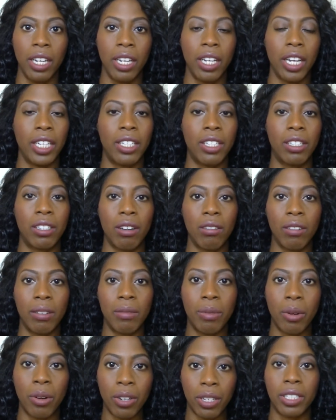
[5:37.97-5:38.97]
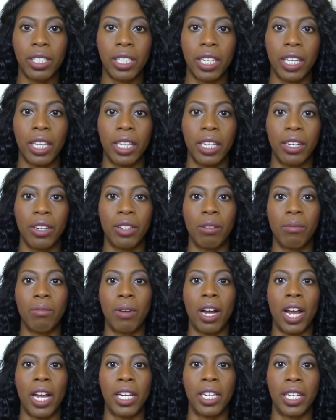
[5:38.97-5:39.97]
It's so important to clear your
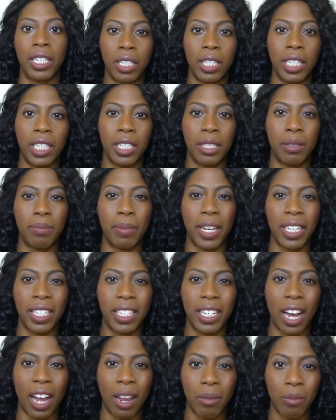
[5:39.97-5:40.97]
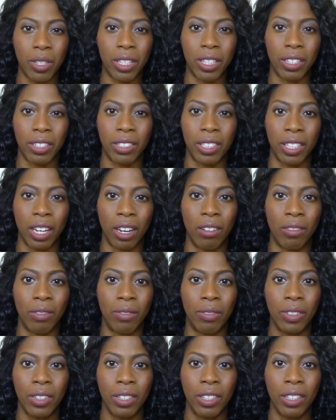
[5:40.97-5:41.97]
mind and to spend time with yourself
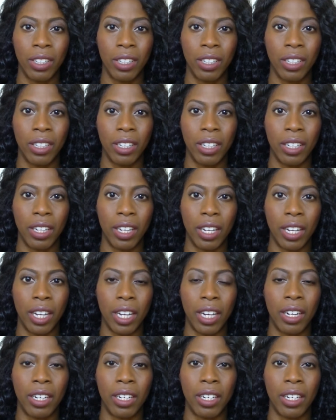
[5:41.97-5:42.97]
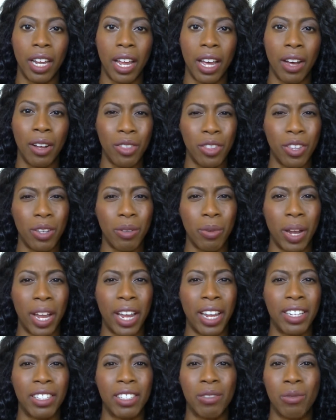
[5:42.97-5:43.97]
in healthy
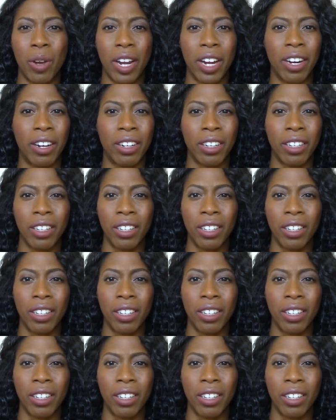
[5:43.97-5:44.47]
ways where